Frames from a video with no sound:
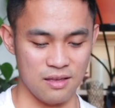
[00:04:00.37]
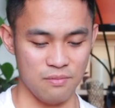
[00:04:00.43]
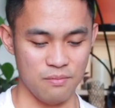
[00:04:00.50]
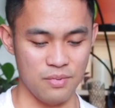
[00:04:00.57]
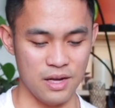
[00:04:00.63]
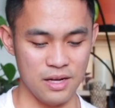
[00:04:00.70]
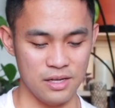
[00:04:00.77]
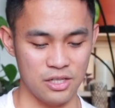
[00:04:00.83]

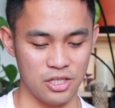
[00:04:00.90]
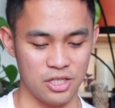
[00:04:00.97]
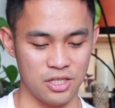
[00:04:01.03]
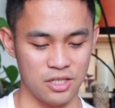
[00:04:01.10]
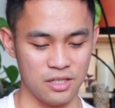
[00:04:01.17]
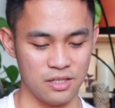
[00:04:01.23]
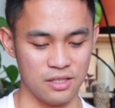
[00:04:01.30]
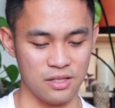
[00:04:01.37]

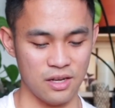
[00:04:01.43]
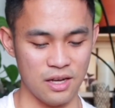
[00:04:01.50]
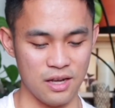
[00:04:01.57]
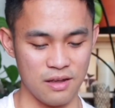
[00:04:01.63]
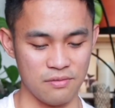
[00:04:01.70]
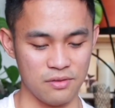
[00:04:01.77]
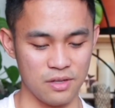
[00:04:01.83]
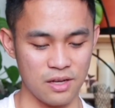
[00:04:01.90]
budge, so I
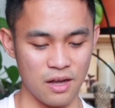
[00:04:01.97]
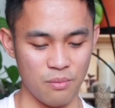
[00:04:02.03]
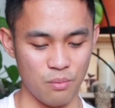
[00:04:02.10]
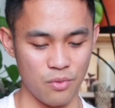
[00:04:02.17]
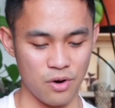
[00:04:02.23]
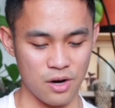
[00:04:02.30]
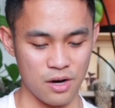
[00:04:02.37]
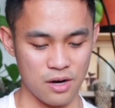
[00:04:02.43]
have to cut
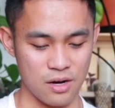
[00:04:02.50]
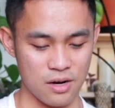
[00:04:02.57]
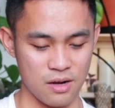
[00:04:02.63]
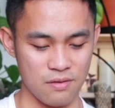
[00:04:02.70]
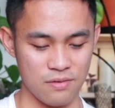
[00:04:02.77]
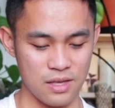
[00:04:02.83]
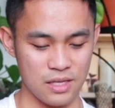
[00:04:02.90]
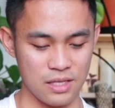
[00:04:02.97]
more
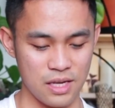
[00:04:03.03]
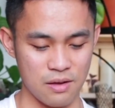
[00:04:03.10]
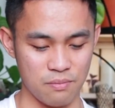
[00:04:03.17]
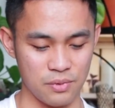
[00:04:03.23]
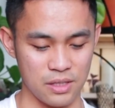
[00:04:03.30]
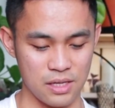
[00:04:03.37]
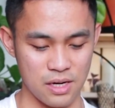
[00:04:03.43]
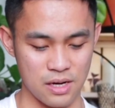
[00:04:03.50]
of the
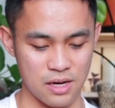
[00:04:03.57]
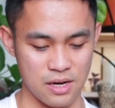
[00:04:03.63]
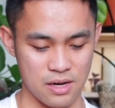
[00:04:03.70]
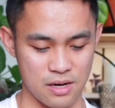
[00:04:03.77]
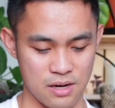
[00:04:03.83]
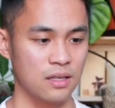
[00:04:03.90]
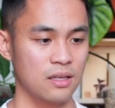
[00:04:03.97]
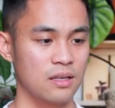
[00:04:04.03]
tapes here.
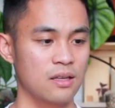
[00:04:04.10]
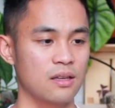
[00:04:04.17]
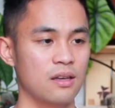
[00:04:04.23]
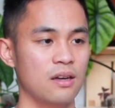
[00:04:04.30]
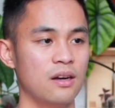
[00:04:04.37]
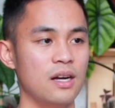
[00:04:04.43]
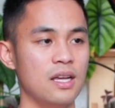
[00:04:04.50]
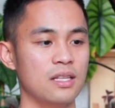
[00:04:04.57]

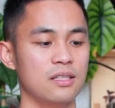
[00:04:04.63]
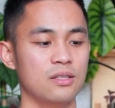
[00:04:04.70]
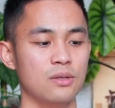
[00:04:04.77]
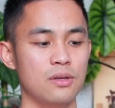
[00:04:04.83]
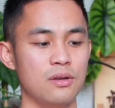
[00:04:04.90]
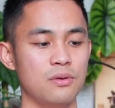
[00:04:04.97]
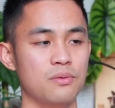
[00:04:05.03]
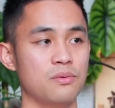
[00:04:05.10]
All right, so
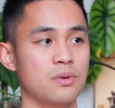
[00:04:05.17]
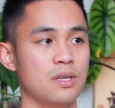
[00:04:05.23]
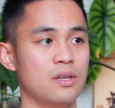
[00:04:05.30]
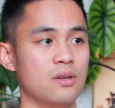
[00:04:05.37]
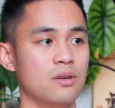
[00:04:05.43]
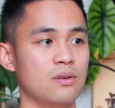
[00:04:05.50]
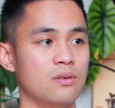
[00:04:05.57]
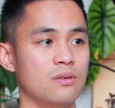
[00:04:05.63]
here we
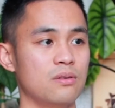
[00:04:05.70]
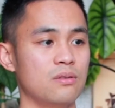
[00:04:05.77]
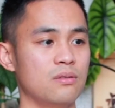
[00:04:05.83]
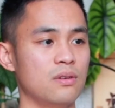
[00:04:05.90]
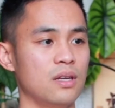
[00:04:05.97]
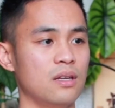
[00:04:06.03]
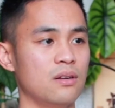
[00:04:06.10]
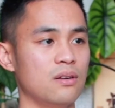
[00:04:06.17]
go.
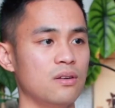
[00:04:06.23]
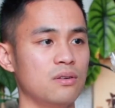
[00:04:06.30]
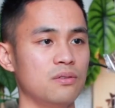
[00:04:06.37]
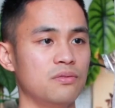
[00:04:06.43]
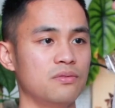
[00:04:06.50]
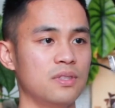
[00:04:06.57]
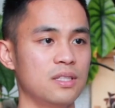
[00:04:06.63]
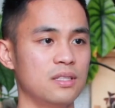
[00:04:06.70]
I don't know
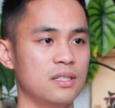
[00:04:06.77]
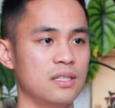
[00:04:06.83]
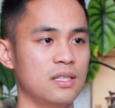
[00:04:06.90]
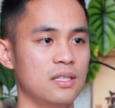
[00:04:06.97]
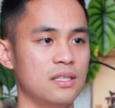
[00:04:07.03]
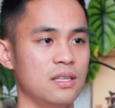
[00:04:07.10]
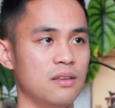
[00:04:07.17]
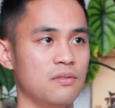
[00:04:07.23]
if this is the
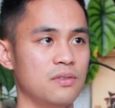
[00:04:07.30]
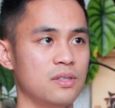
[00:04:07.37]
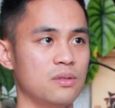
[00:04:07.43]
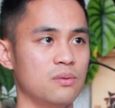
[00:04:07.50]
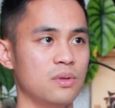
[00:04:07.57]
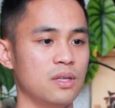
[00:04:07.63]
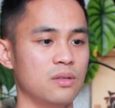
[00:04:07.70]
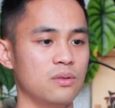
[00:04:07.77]
safest
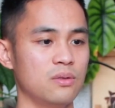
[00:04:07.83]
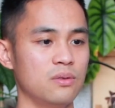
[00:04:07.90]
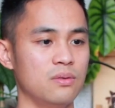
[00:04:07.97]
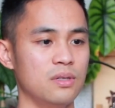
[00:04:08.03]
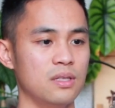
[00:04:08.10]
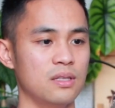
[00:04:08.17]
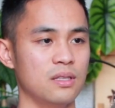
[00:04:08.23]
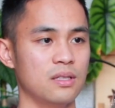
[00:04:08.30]
way to do it.